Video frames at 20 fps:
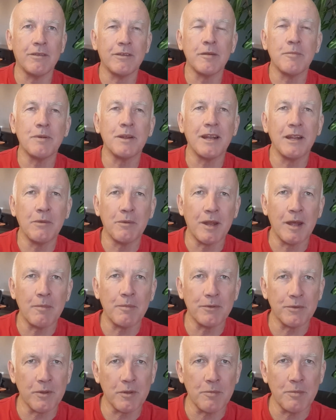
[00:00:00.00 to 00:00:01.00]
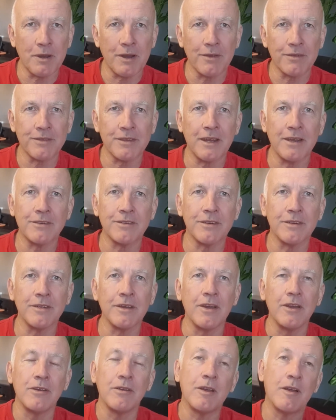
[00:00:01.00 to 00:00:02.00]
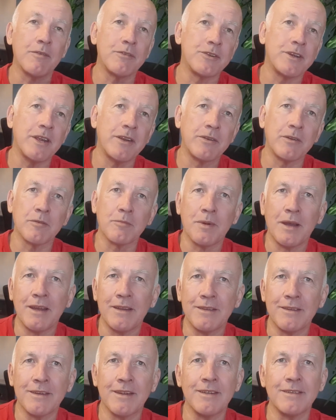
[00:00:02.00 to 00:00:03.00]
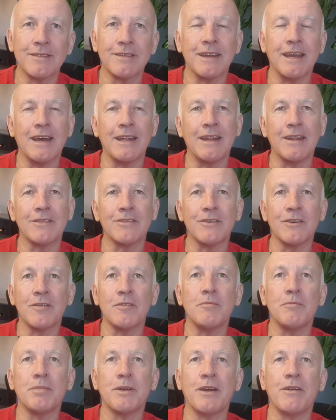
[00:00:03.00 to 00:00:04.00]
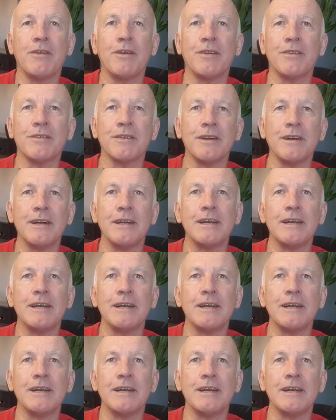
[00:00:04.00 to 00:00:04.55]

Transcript: Typically what happens with the power station, you have scheduled maintenance, and at certain periods